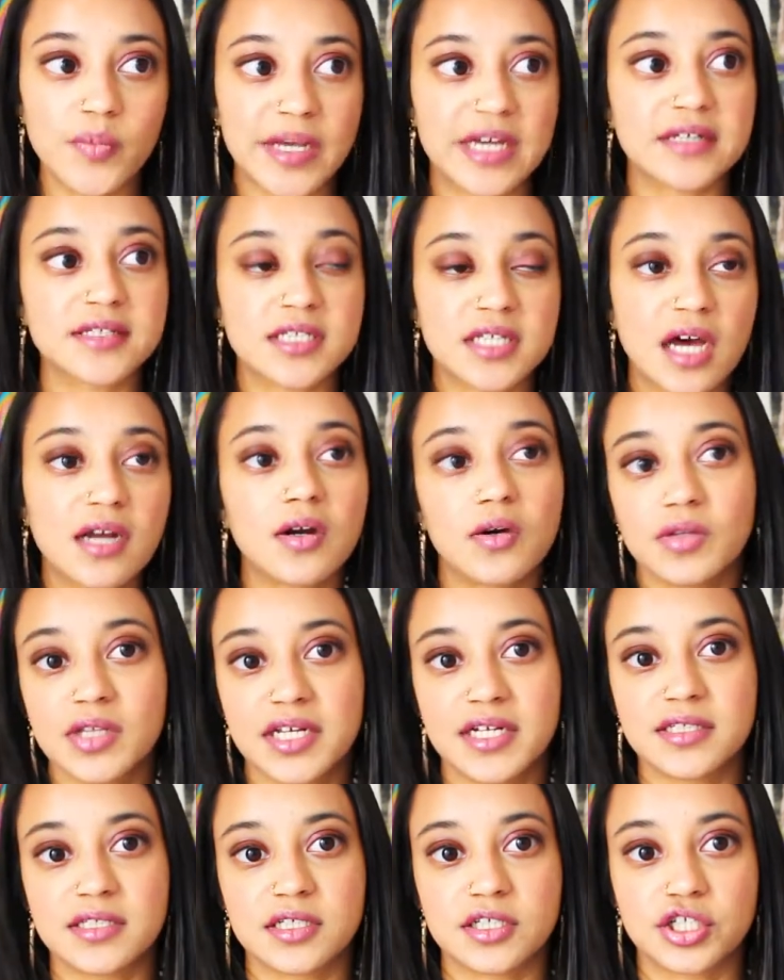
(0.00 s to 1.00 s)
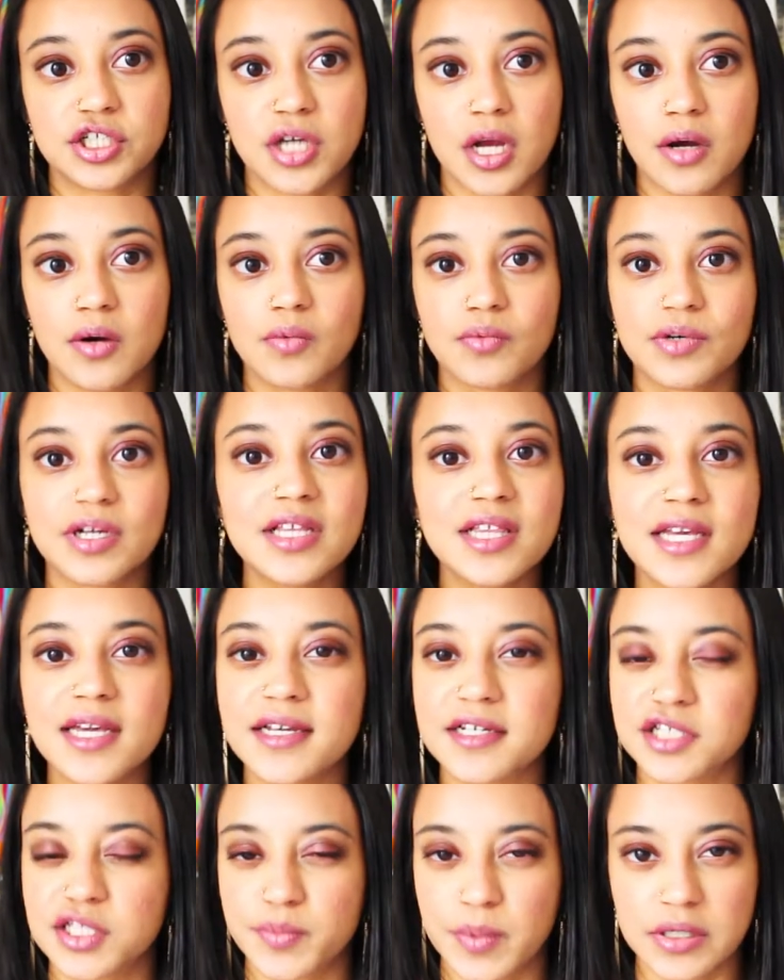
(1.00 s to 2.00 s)
because not only is the show really
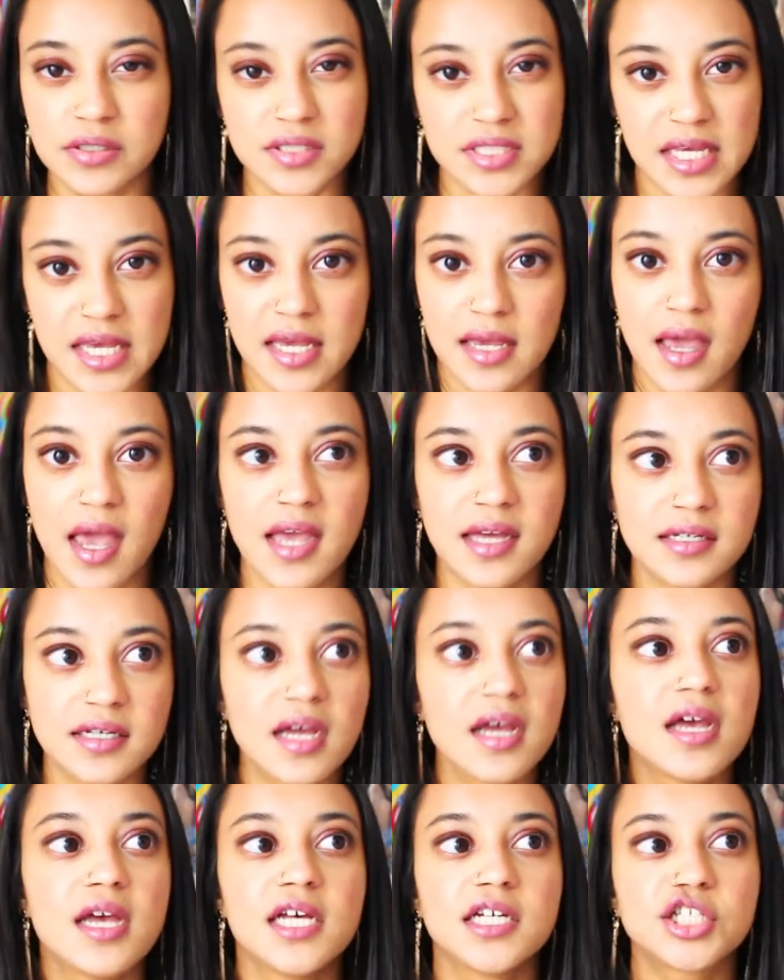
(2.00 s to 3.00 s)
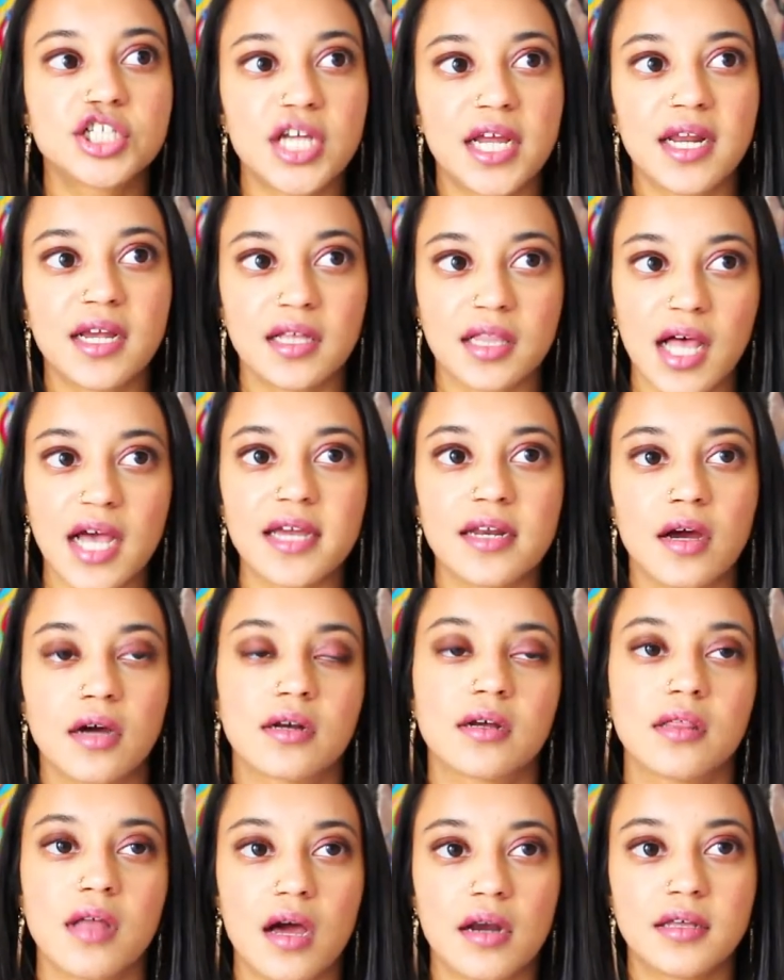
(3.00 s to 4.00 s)
exposing and shedding light on
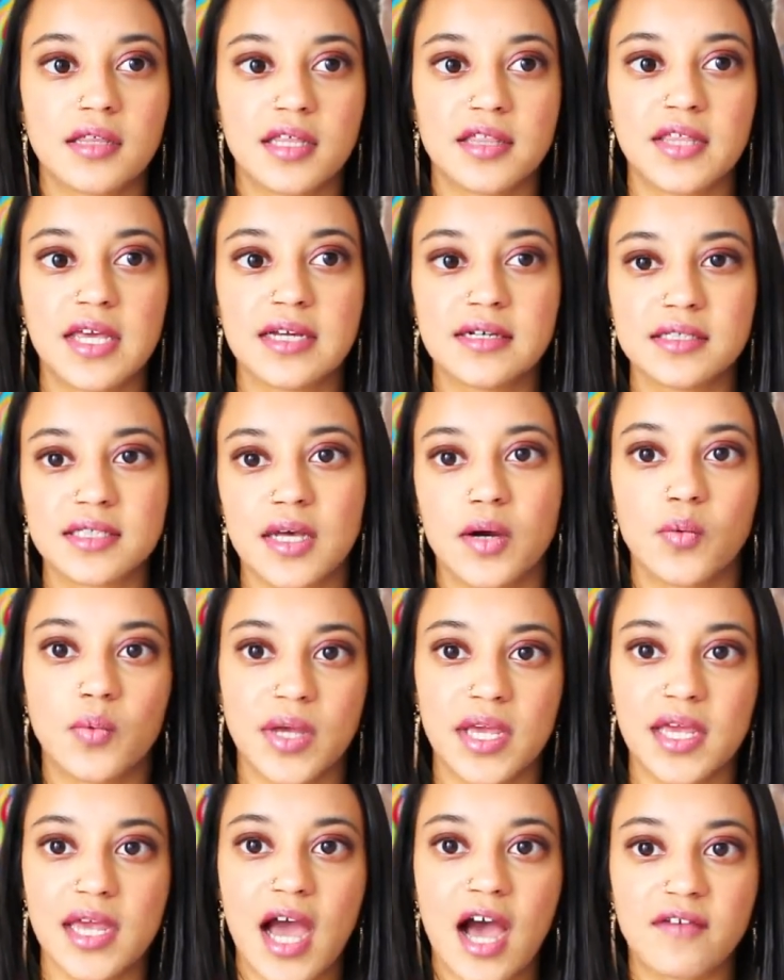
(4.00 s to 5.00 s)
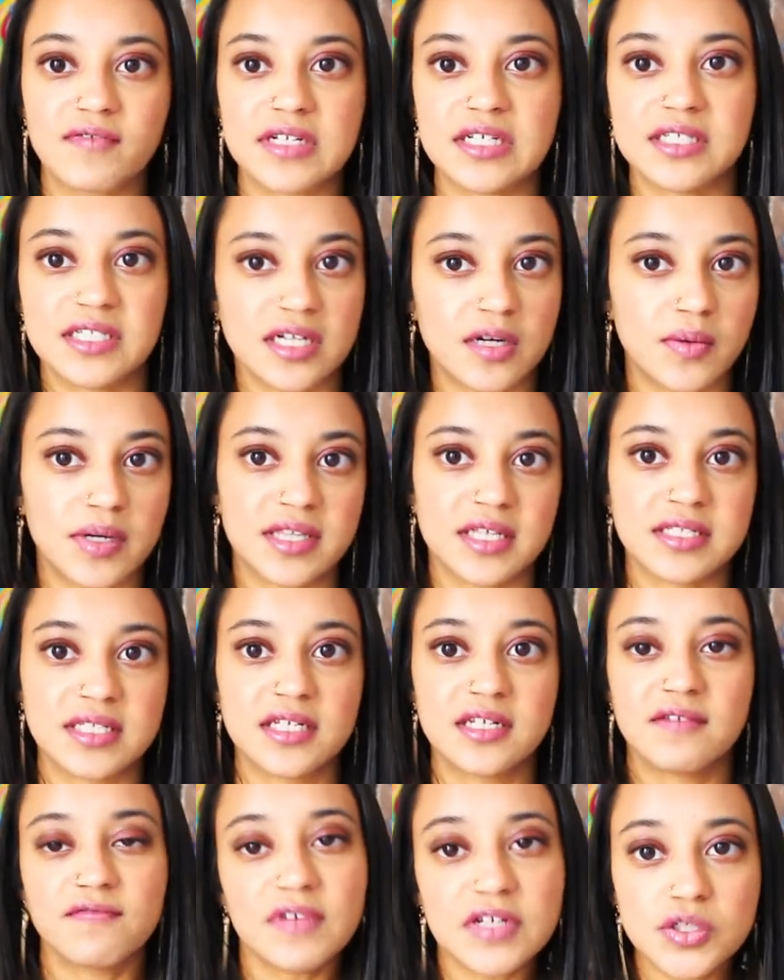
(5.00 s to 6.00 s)
a lot of the things that we have to deal with as
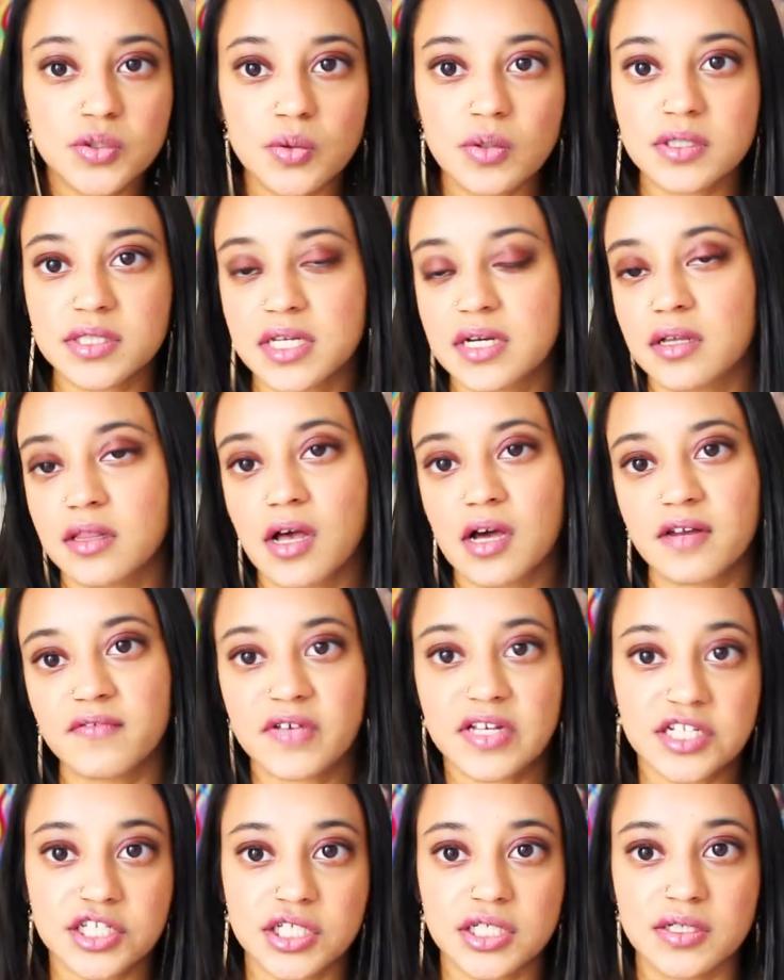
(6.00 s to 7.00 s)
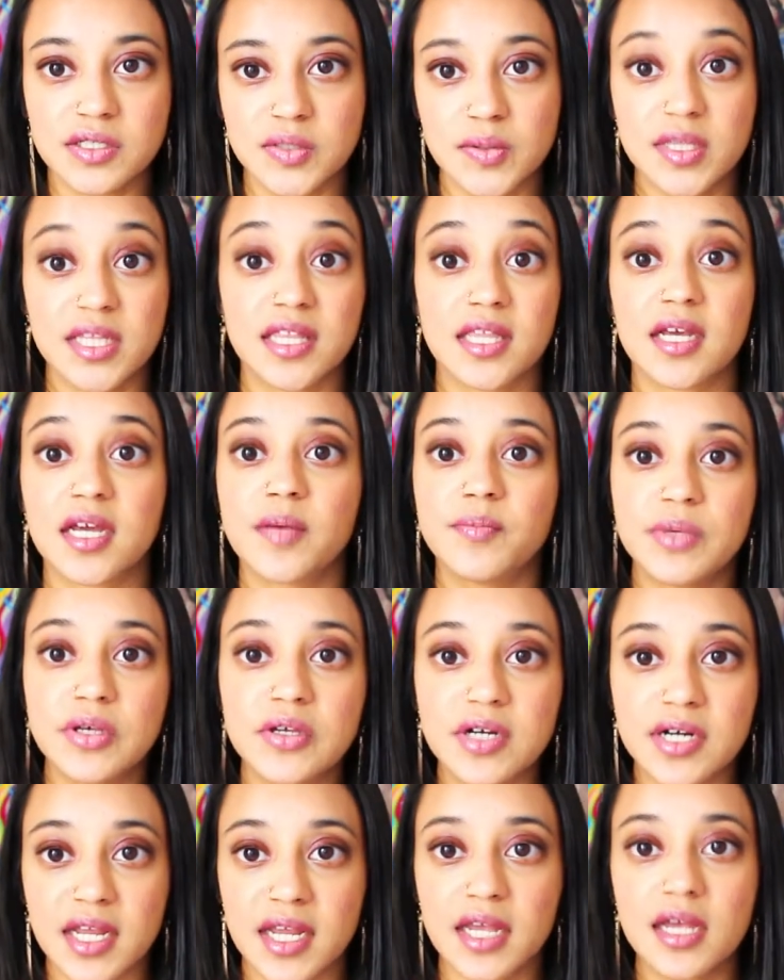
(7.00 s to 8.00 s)
individuals and a lot of issues within the
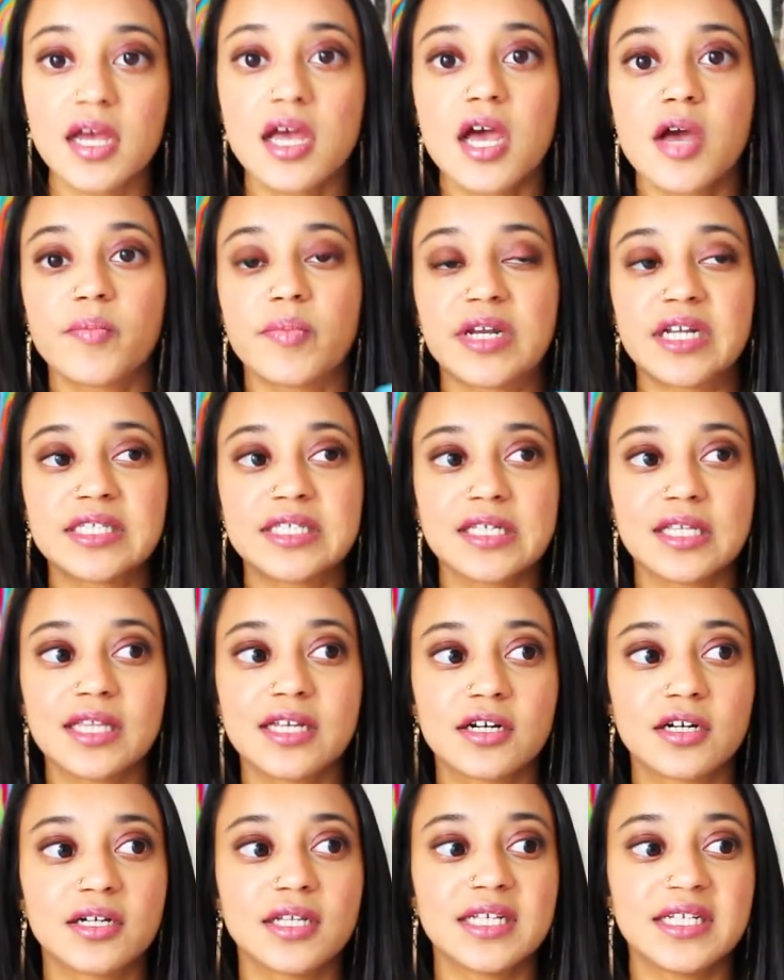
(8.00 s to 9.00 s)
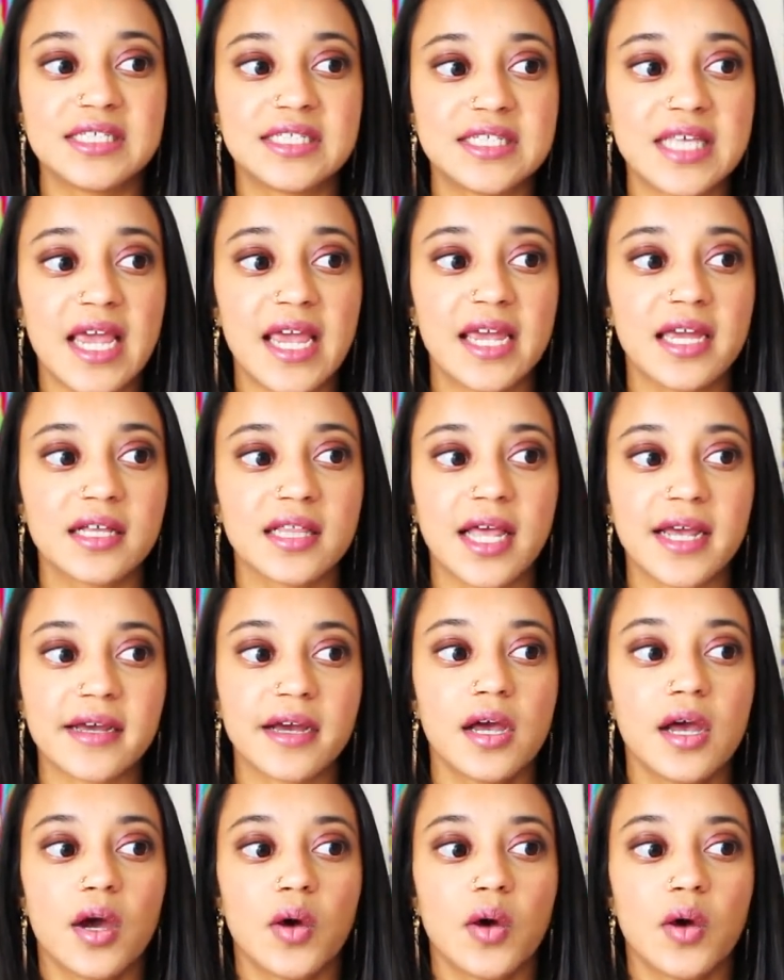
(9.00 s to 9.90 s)
community, but it's literally saying, like,